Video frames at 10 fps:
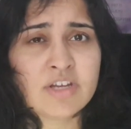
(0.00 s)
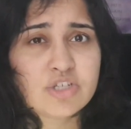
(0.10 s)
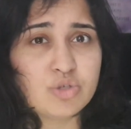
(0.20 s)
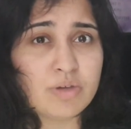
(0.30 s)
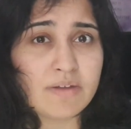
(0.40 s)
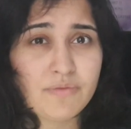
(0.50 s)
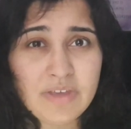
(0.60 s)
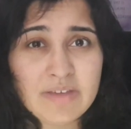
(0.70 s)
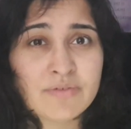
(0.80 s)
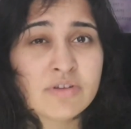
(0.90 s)
So you get
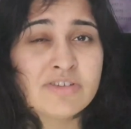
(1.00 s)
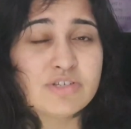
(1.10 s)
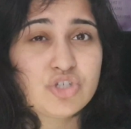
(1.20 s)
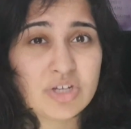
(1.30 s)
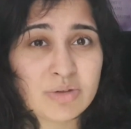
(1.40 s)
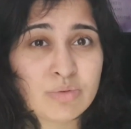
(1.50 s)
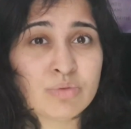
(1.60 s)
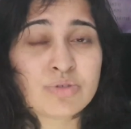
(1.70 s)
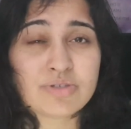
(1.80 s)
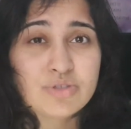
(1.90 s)
fevers,
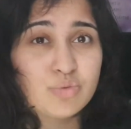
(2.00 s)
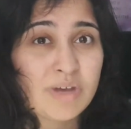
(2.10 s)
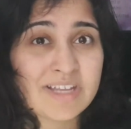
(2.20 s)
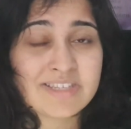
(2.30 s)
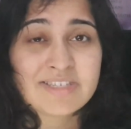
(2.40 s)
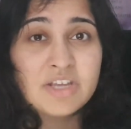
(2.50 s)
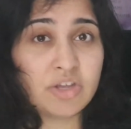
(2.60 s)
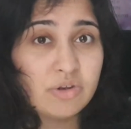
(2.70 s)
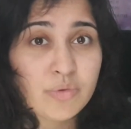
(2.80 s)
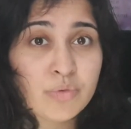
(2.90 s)
chills, sweats,
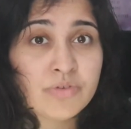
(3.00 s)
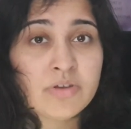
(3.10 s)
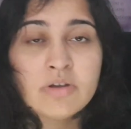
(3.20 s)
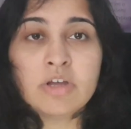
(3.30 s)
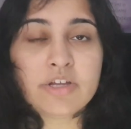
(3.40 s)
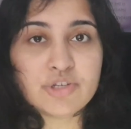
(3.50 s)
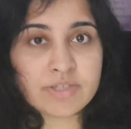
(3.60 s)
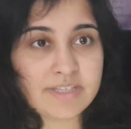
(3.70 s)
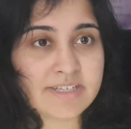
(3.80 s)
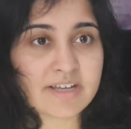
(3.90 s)
nausea,
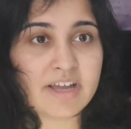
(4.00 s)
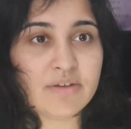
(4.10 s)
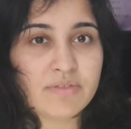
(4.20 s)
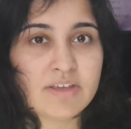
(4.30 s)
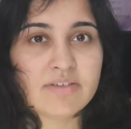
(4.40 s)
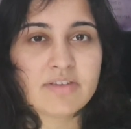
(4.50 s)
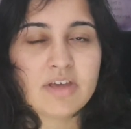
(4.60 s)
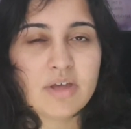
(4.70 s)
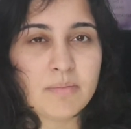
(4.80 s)
just these kind of things.